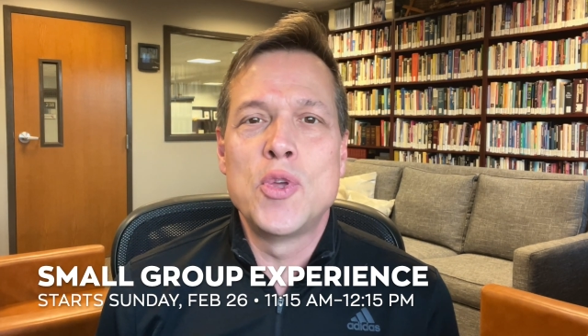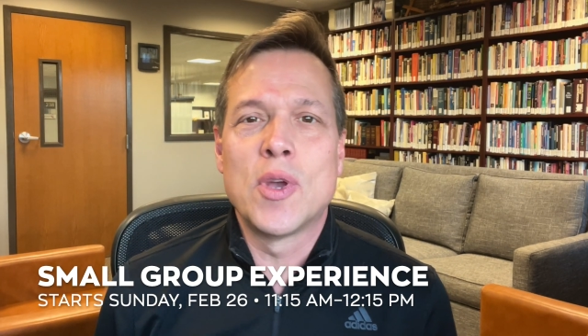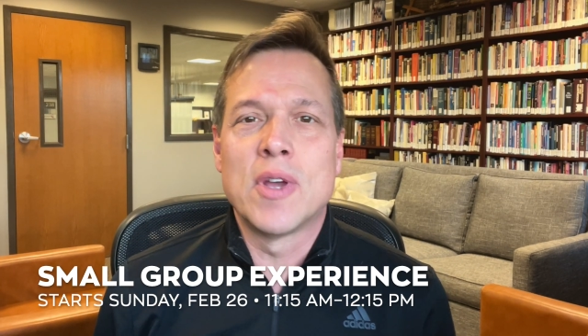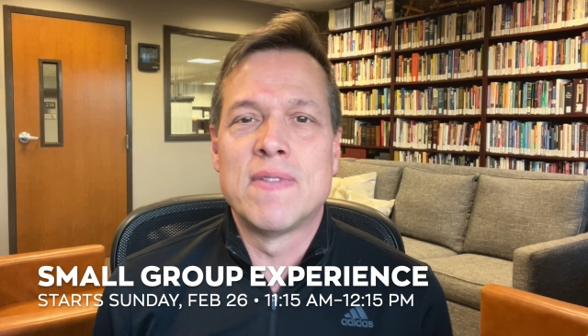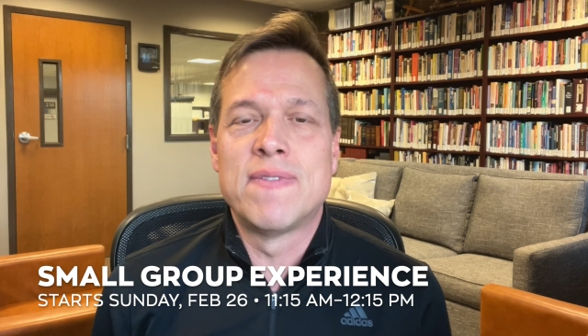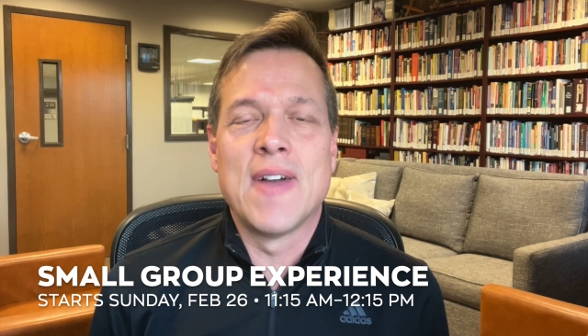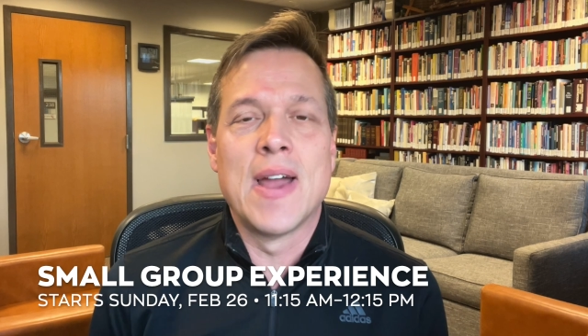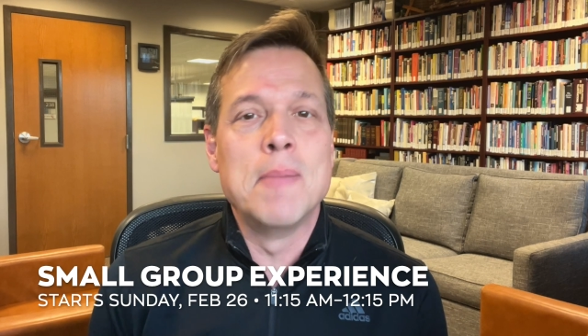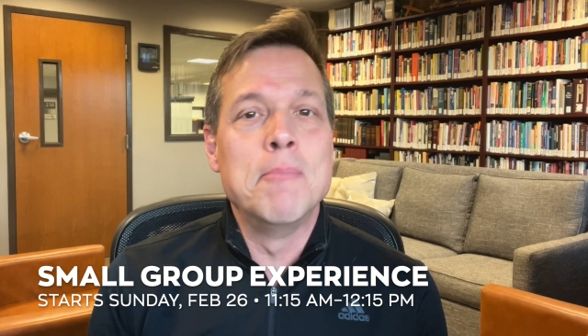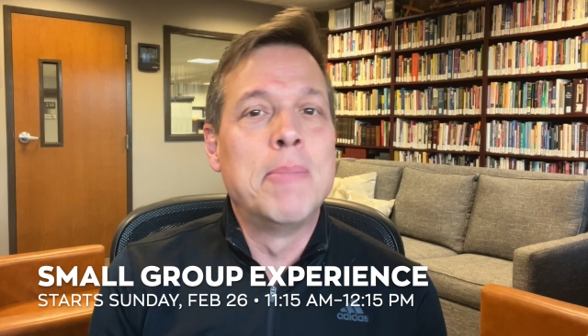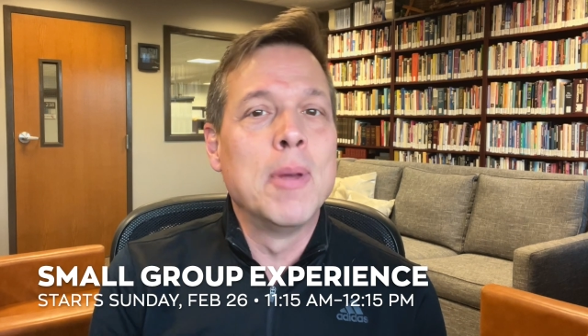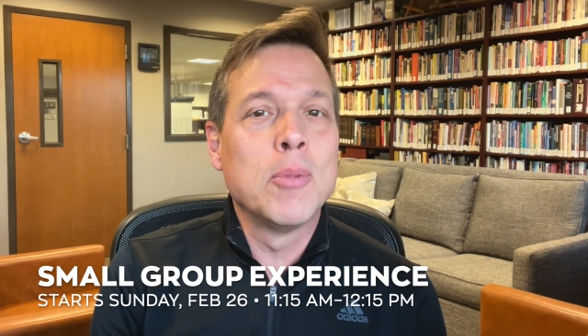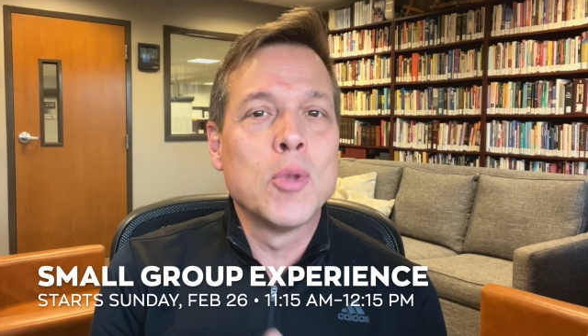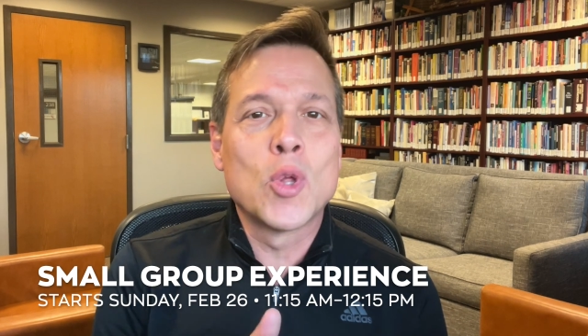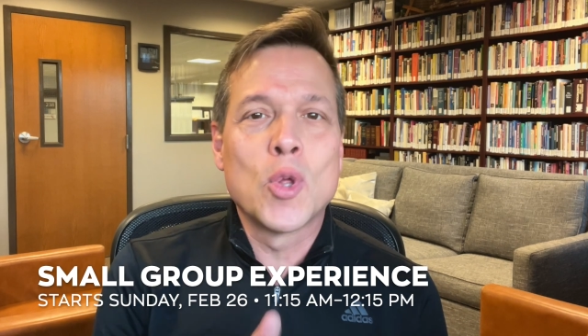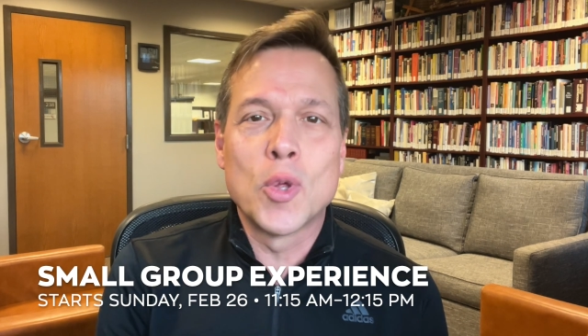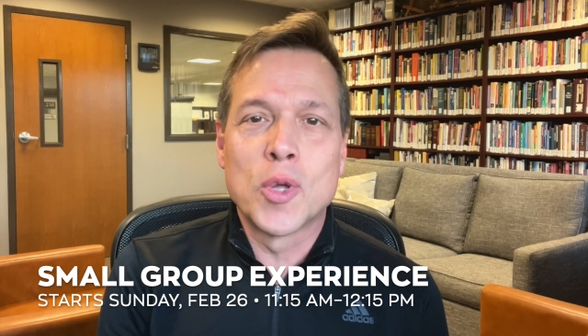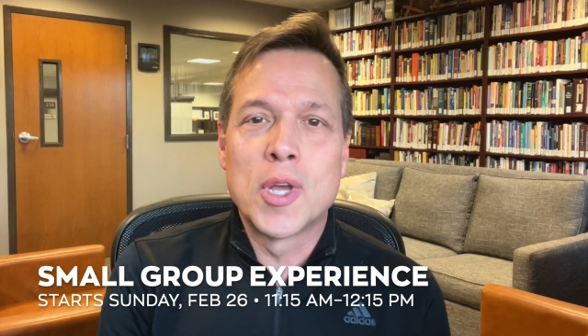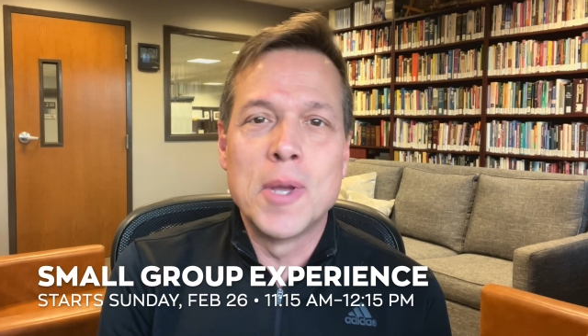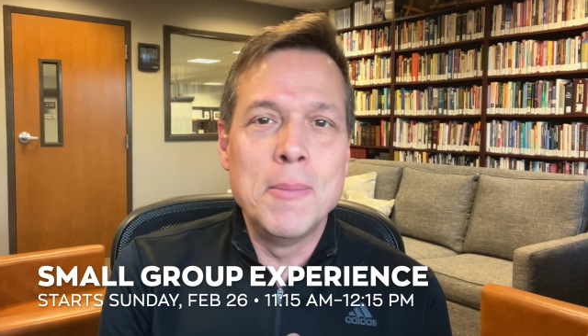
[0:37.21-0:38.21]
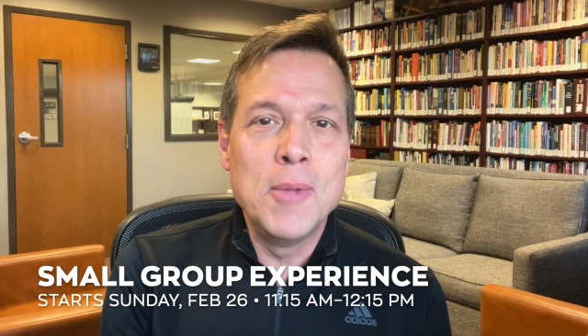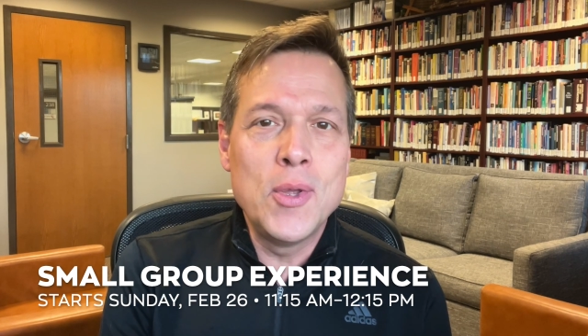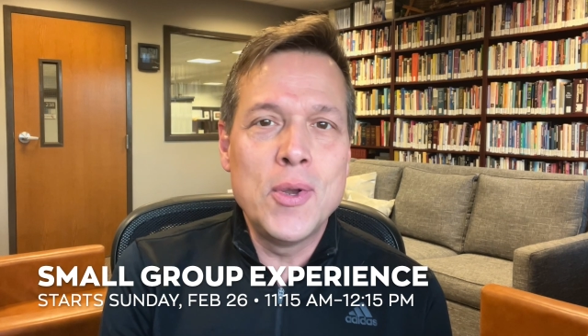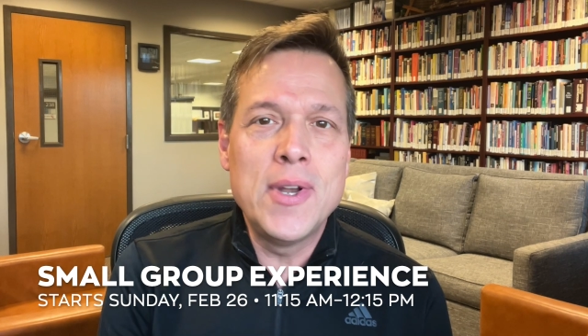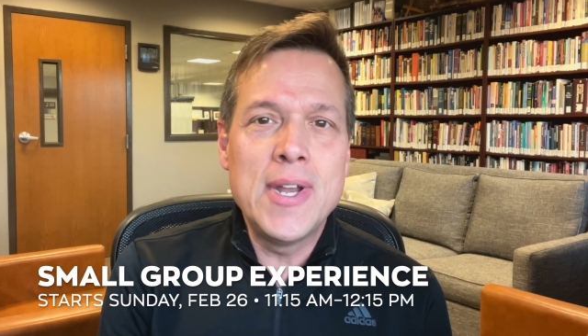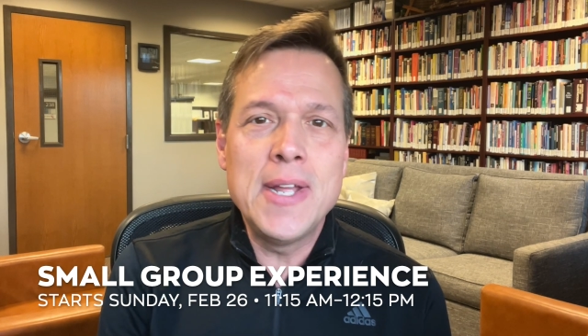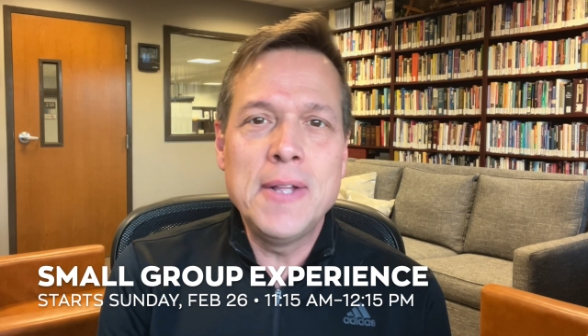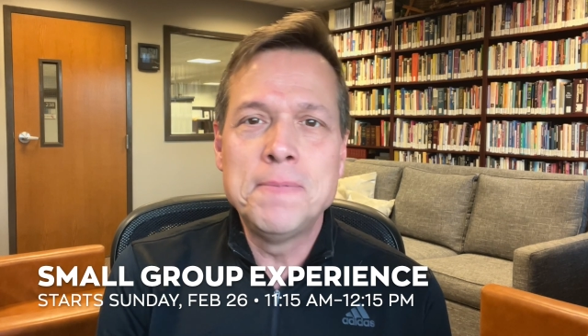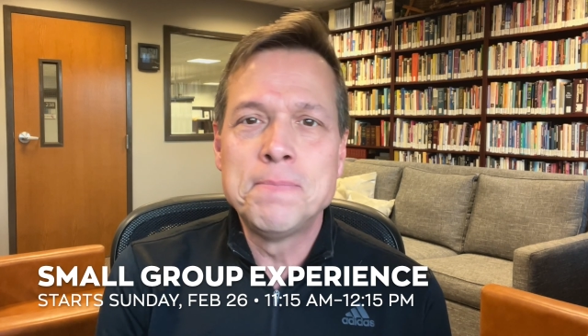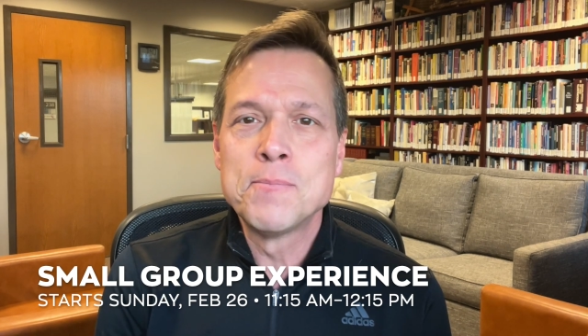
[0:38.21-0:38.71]
can find biblical
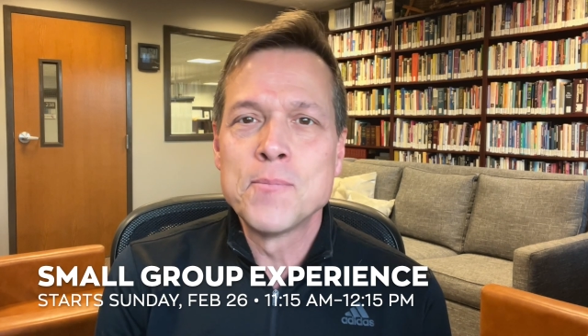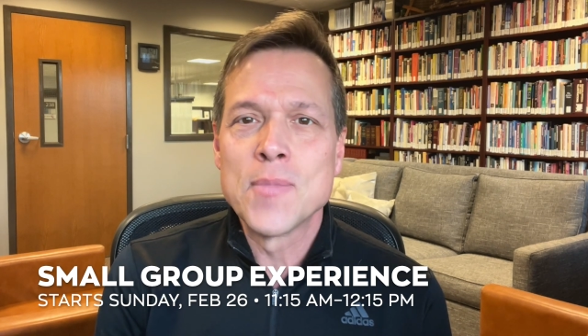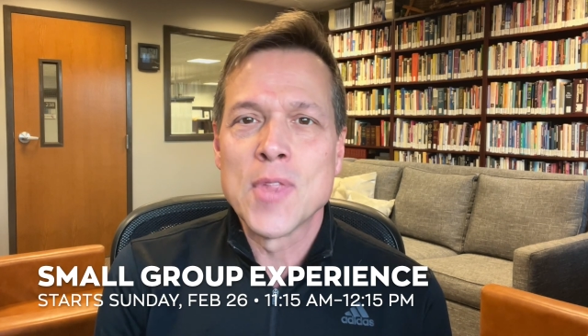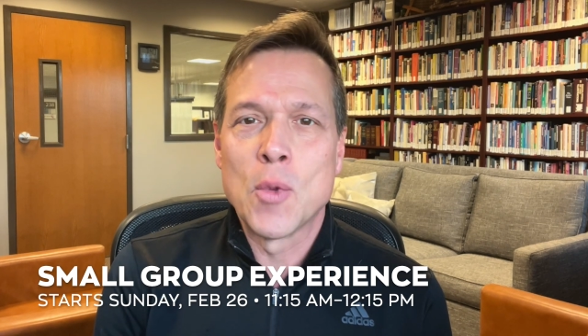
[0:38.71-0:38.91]
community,